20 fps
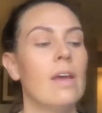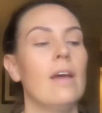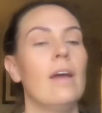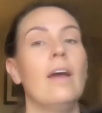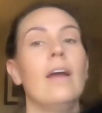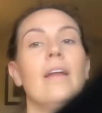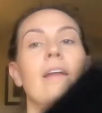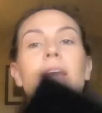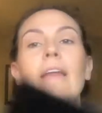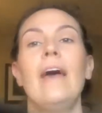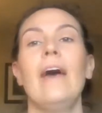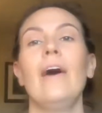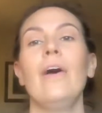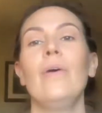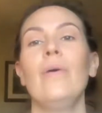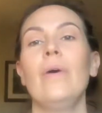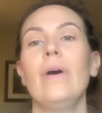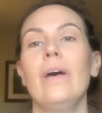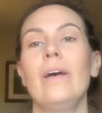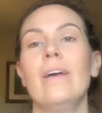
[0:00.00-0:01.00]

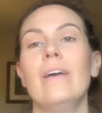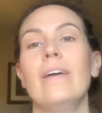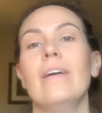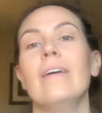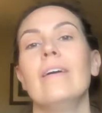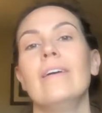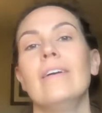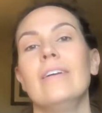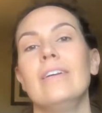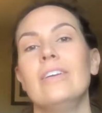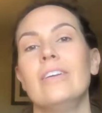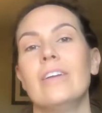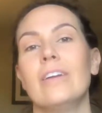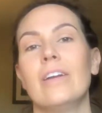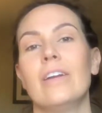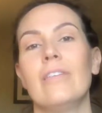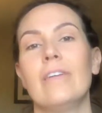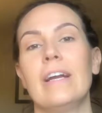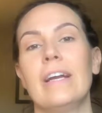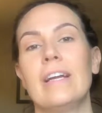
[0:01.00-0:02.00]
Now you're
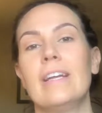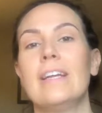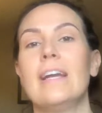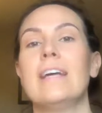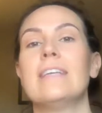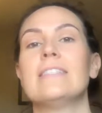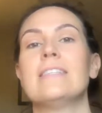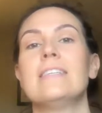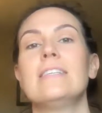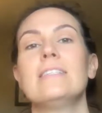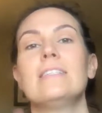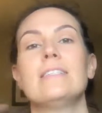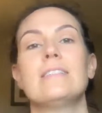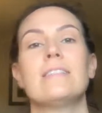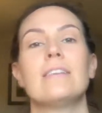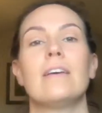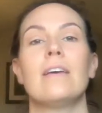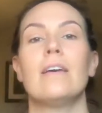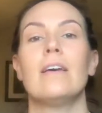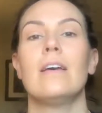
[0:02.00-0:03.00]
gonna recognize this.
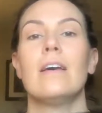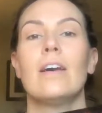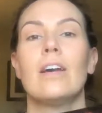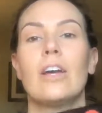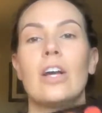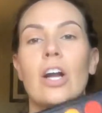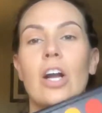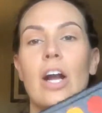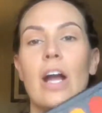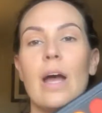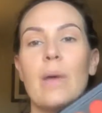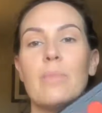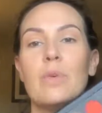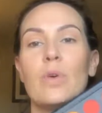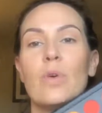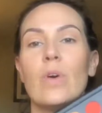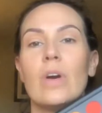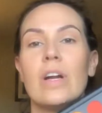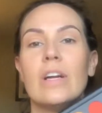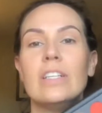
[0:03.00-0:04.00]
Grab
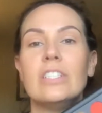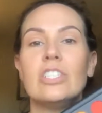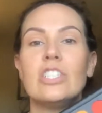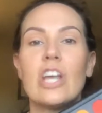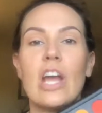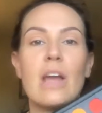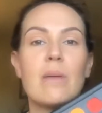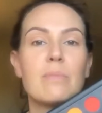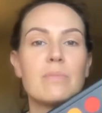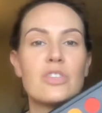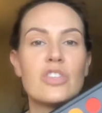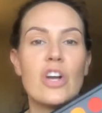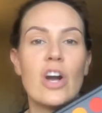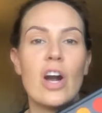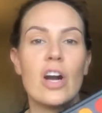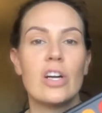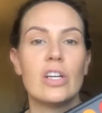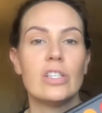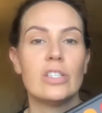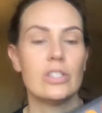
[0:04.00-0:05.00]
your James
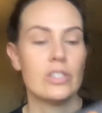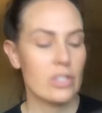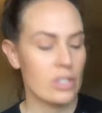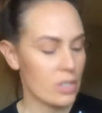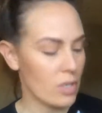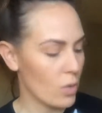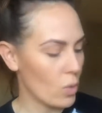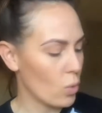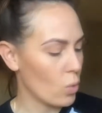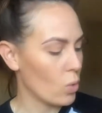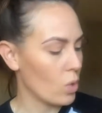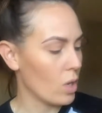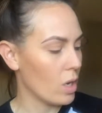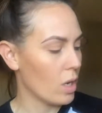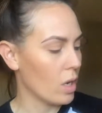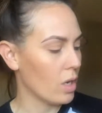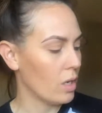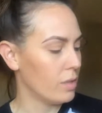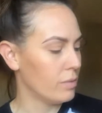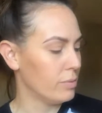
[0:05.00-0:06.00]
Charles
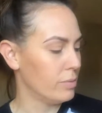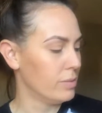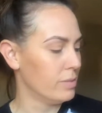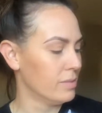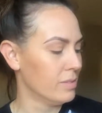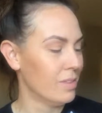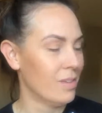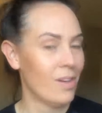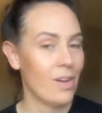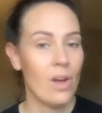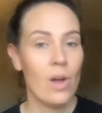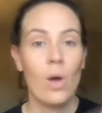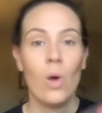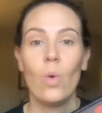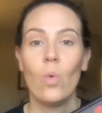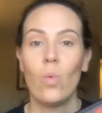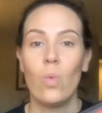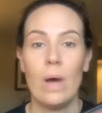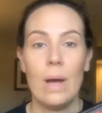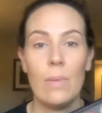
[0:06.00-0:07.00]
or
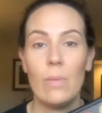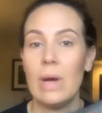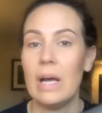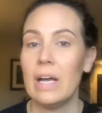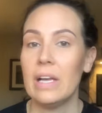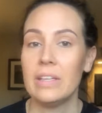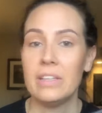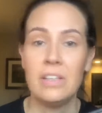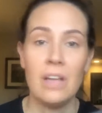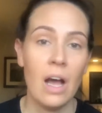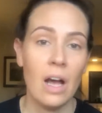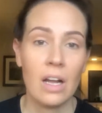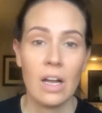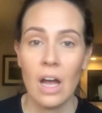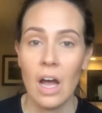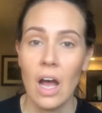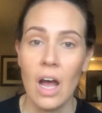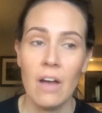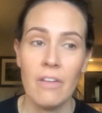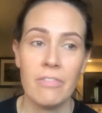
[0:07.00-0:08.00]
Wet Wild
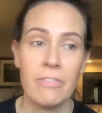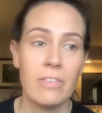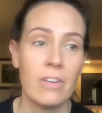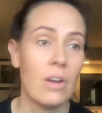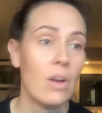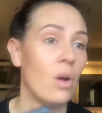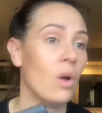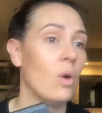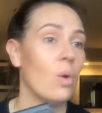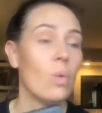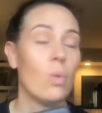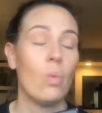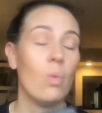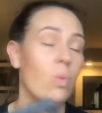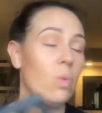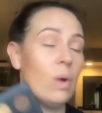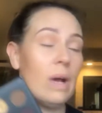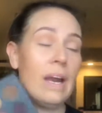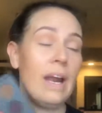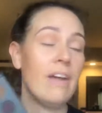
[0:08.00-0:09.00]
knockoff,
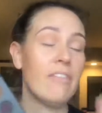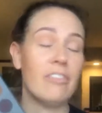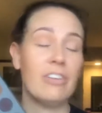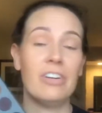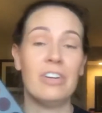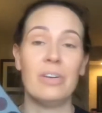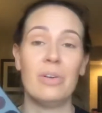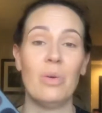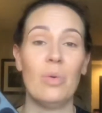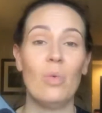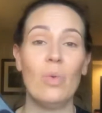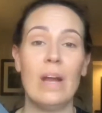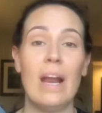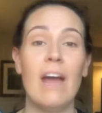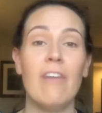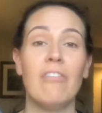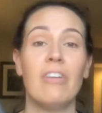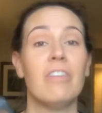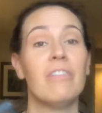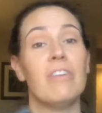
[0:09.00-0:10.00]
whatever
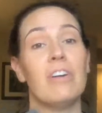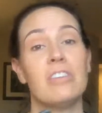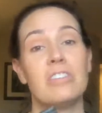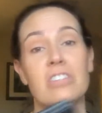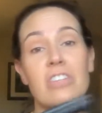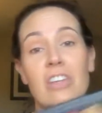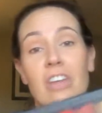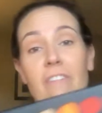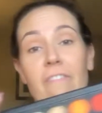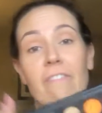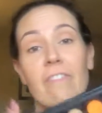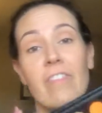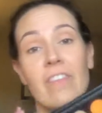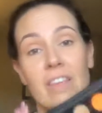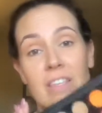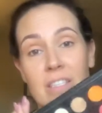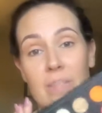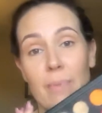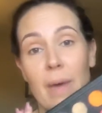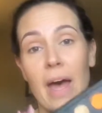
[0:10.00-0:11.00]
version of
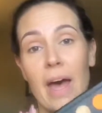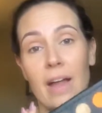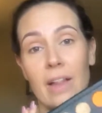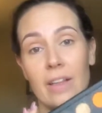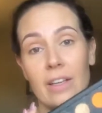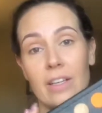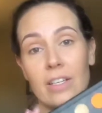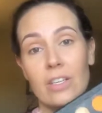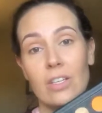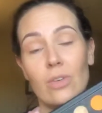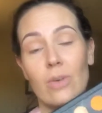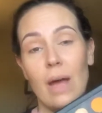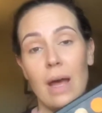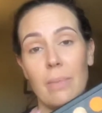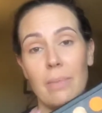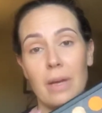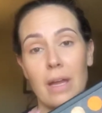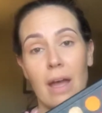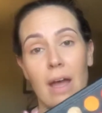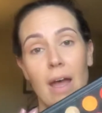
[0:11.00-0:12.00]
this palette you
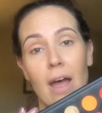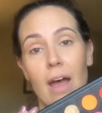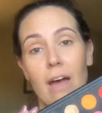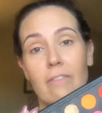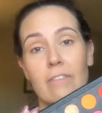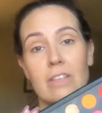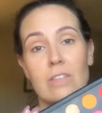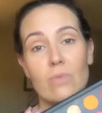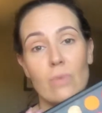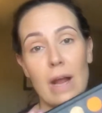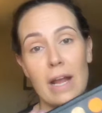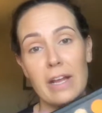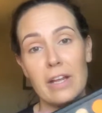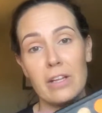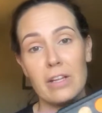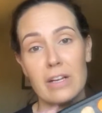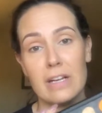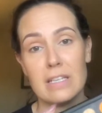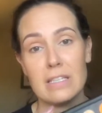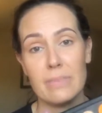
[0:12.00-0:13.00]
happen to have, his
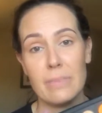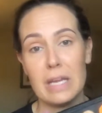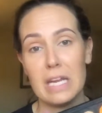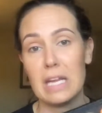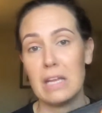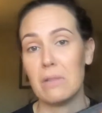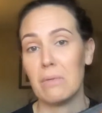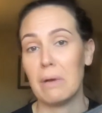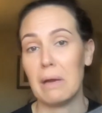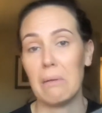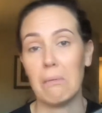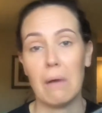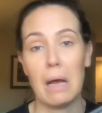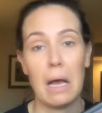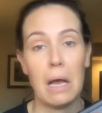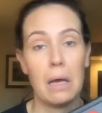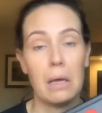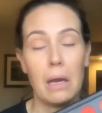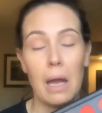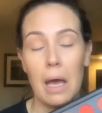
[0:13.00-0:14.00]
regular, his mini, the Wet n
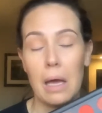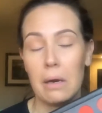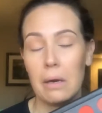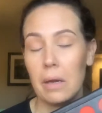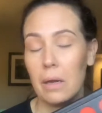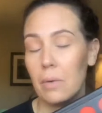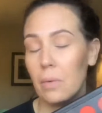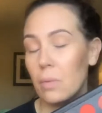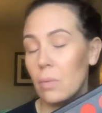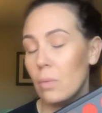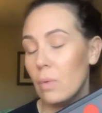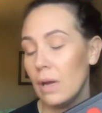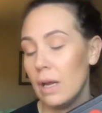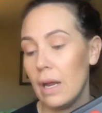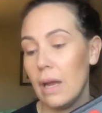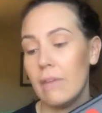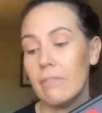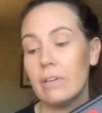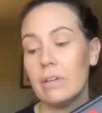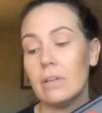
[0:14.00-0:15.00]
Wild, I don't know,
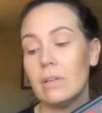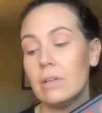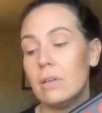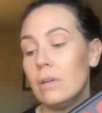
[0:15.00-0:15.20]
whatever.